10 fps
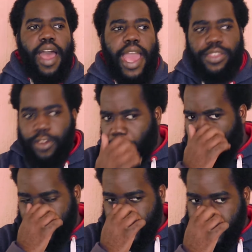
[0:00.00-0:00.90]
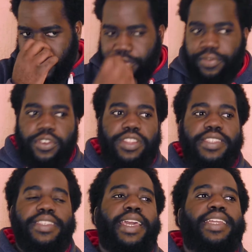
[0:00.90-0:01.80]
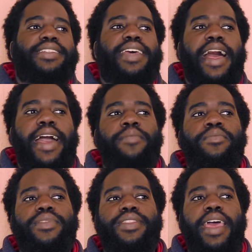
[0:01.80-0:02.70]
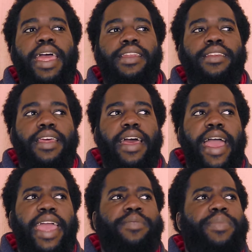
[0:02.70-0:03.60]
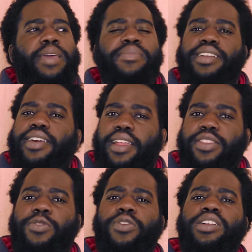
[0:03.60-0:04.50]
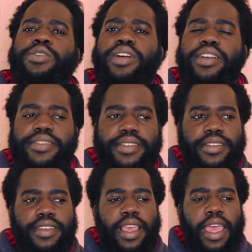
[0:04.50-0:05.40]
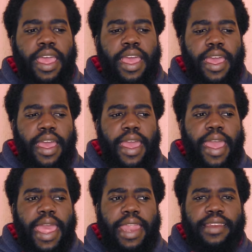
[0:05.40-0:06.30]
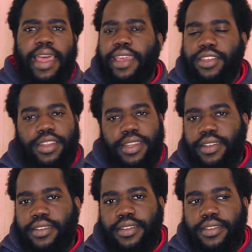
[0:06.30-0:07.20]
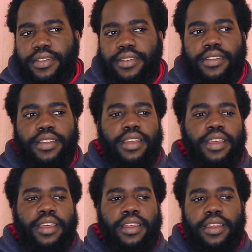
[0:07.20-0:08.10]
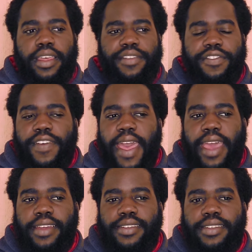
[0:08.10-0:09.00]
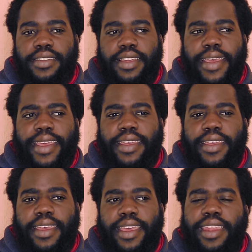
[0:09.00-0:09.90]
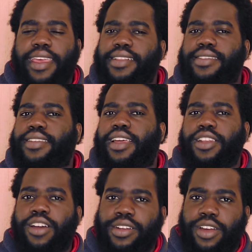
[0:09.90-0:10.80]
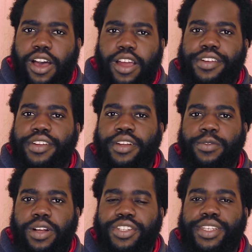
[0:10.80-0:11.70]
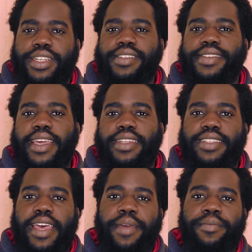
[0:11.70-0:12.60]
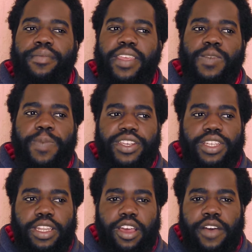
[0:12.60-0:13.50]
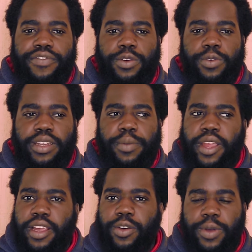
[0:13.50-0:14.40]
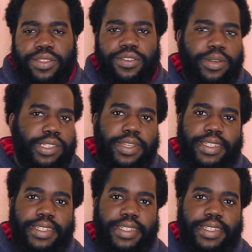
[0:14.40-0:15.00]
I thought watching it for the second time that I'd be able to cut the waterworks, and I couldn't. In fact, it hits a lot harder watching it a second time, especially after what America went through in